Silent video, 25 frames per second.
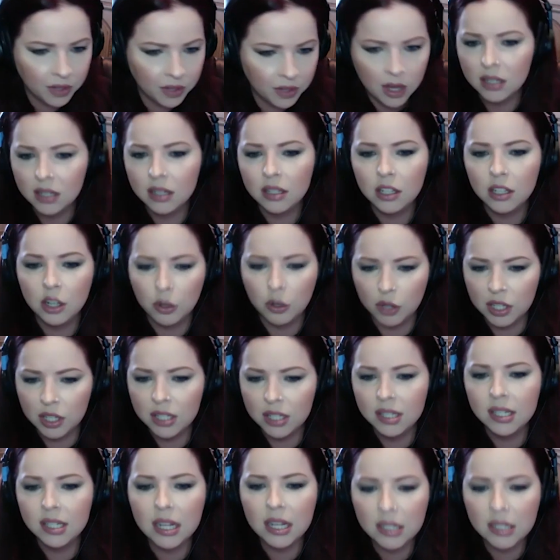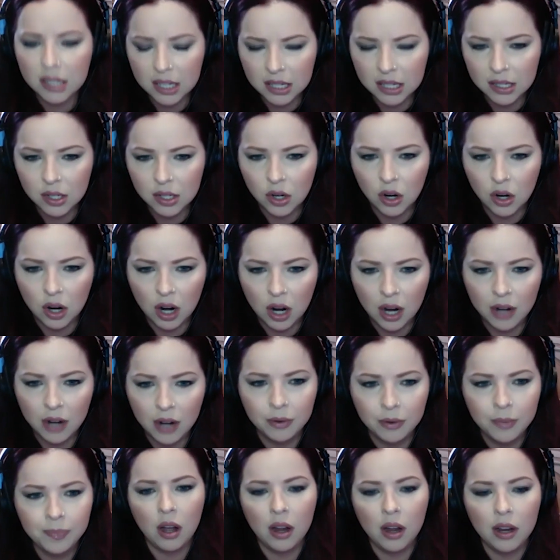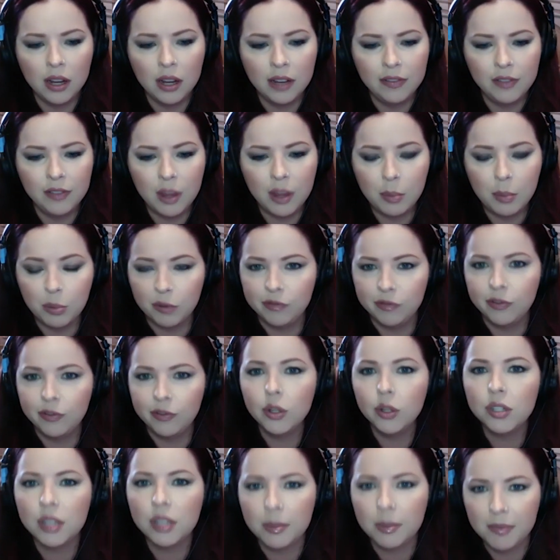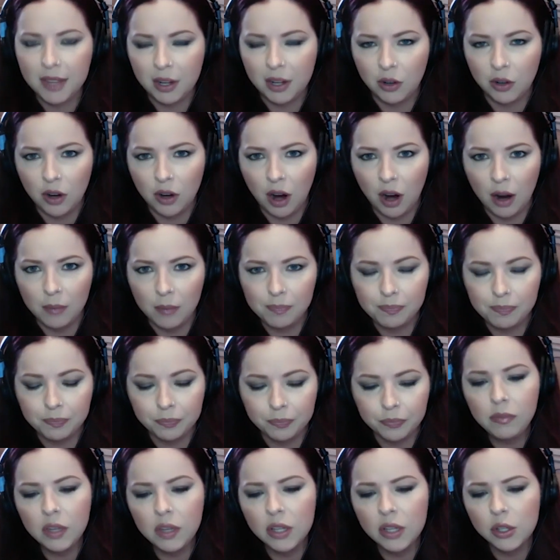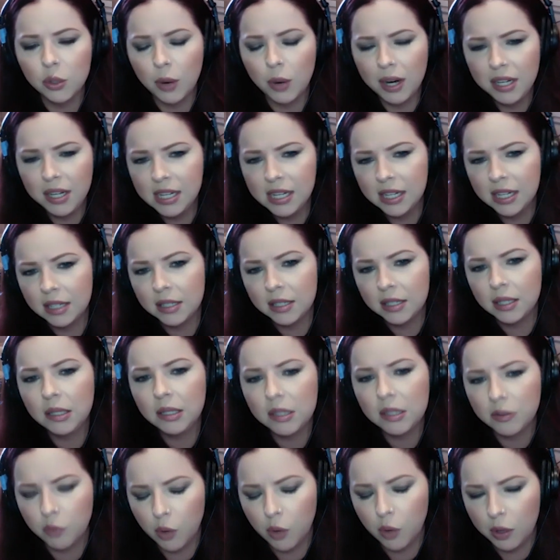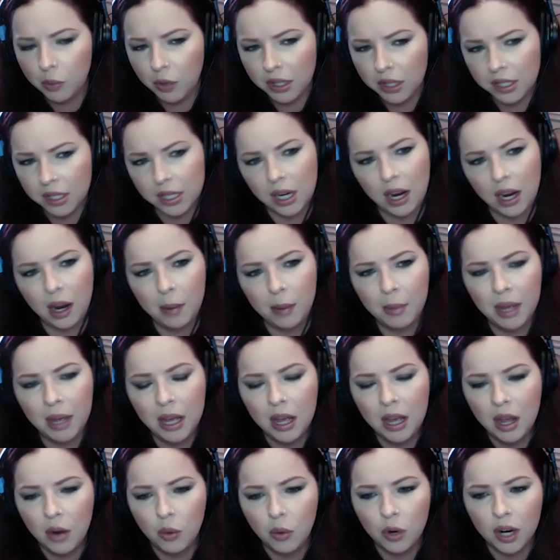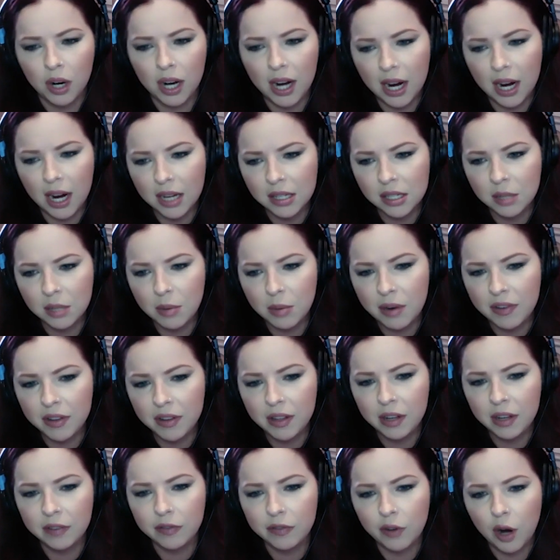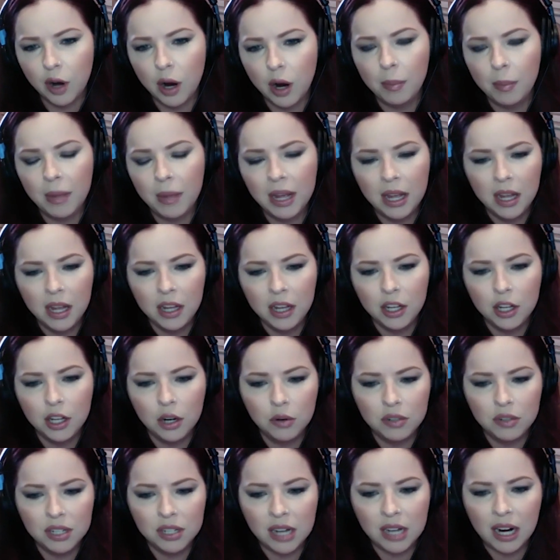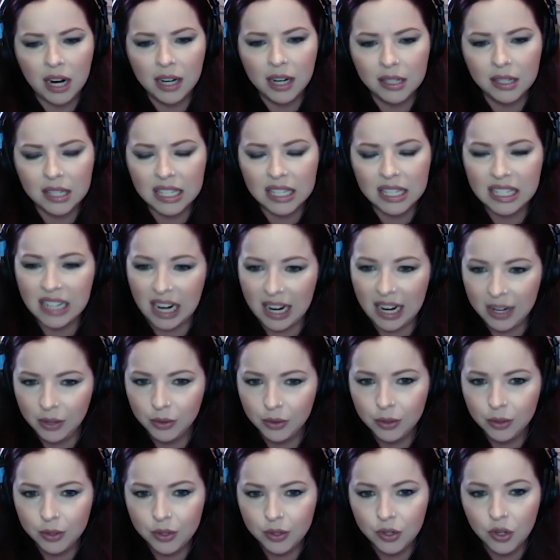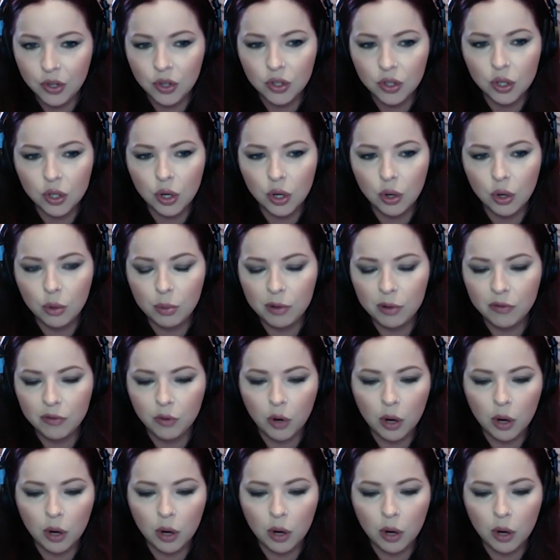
you know, consensus on if they prefer something or not. So I did an extensive one one time where I asked them everything from, you know, design styles. So before I